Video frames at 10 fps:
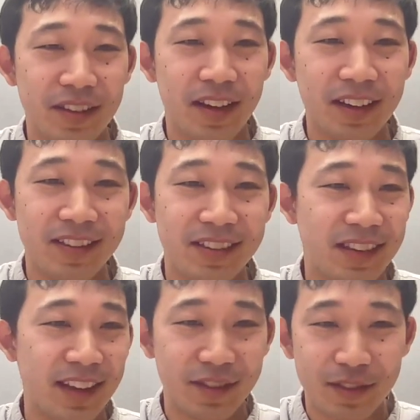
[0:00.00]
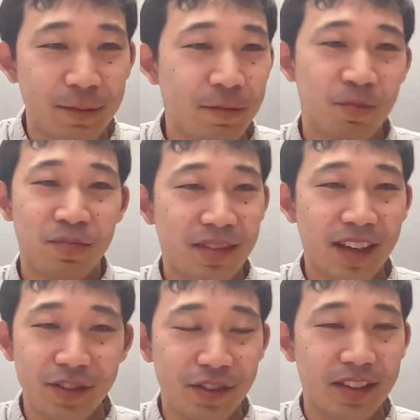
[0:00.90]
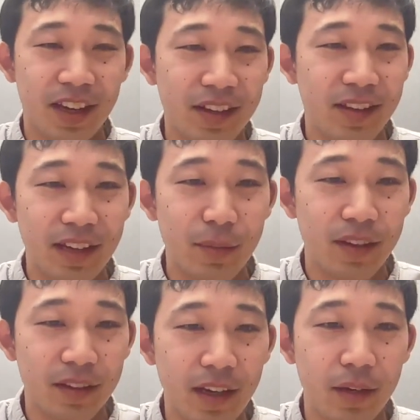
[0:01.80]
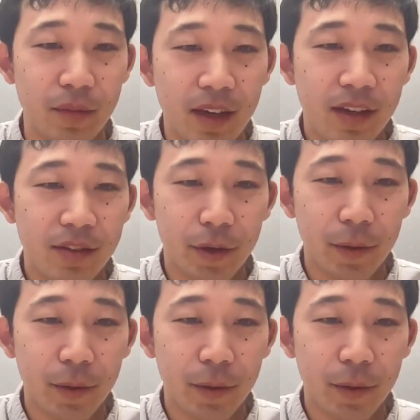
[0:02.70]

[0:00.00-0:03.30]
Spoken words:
clients, that's just kind of the name of the game. So